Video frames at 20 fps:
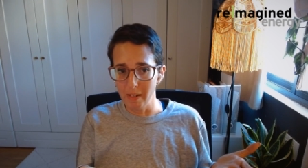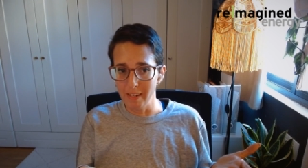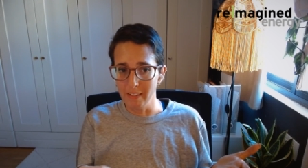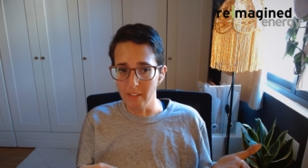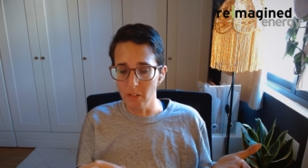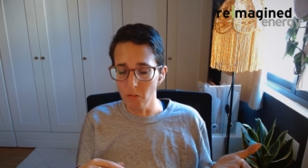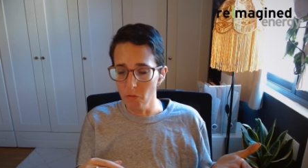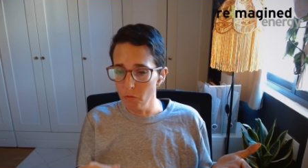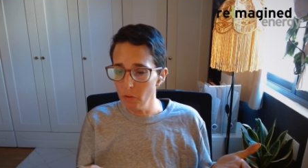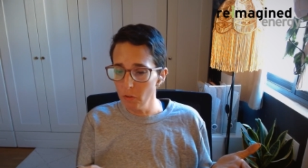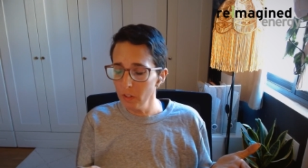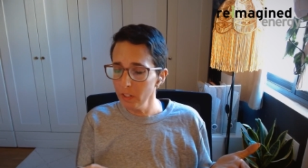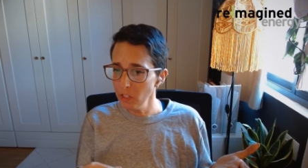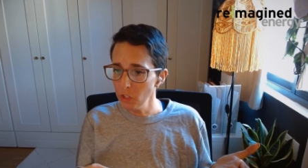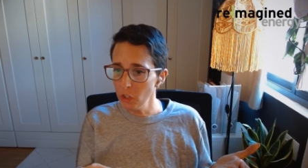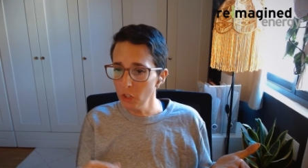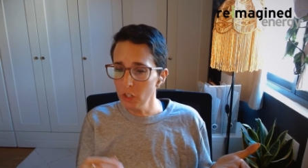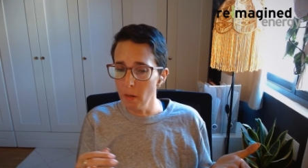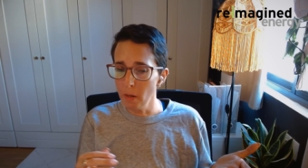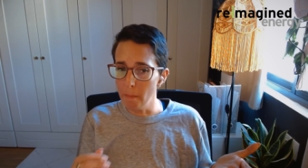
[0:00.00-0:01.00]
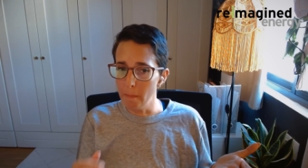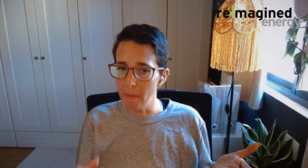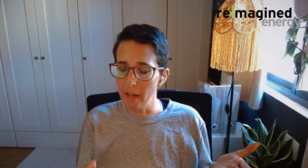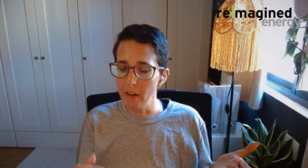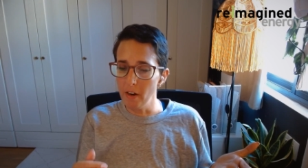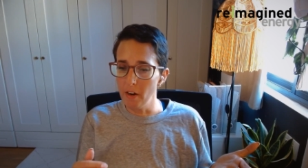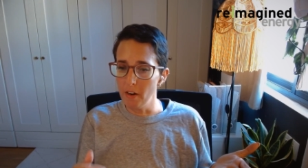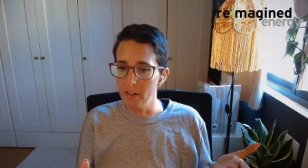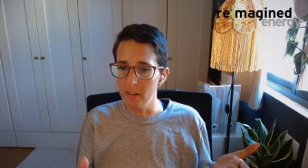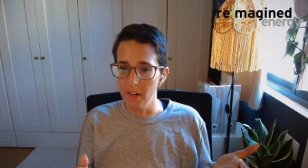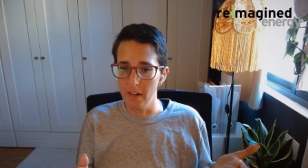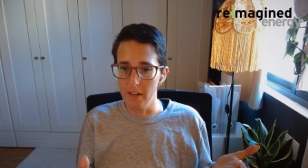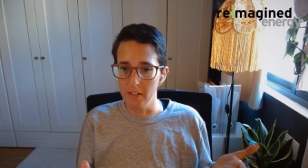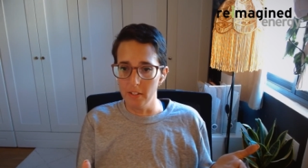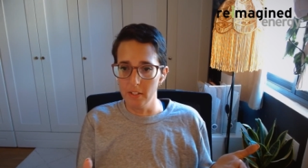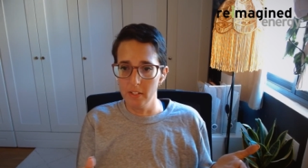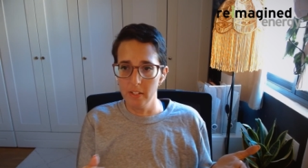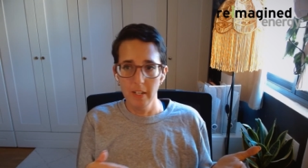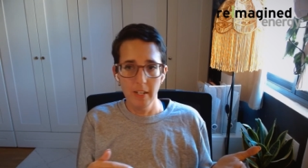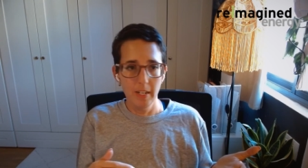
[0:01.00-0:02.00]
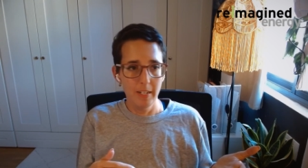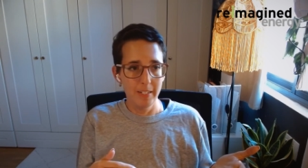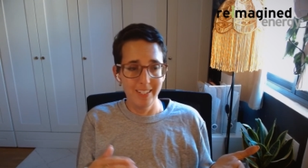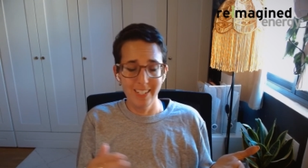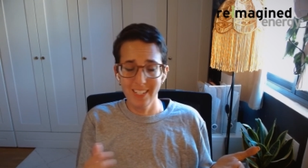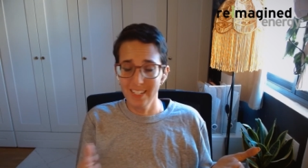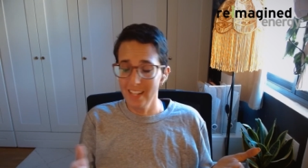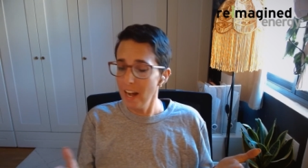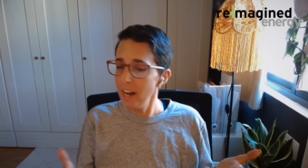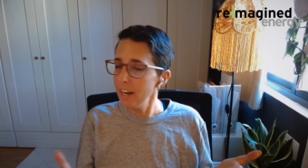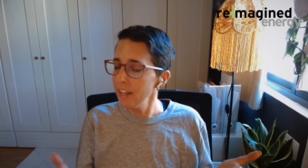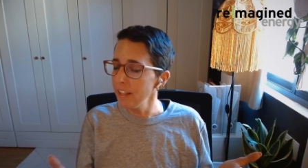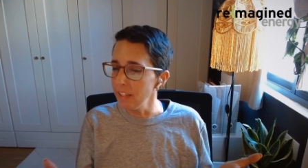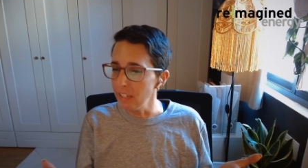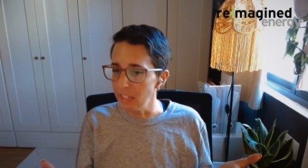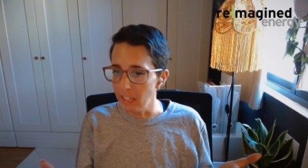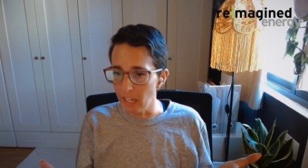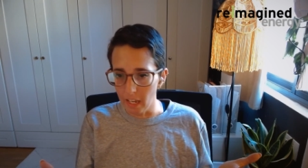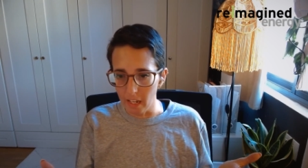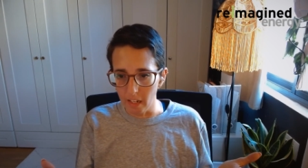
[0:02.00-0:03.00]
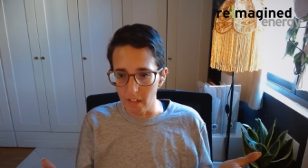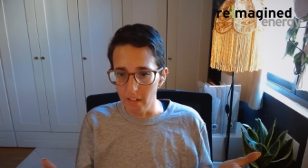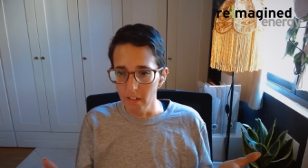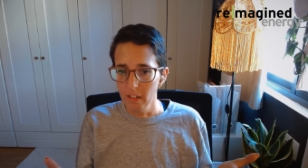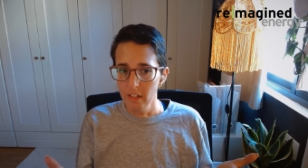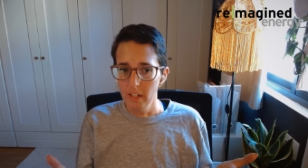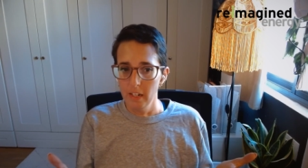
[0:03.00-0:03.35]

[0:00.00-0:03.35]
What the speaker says: Pennington, really took a bet on us just out of the gate.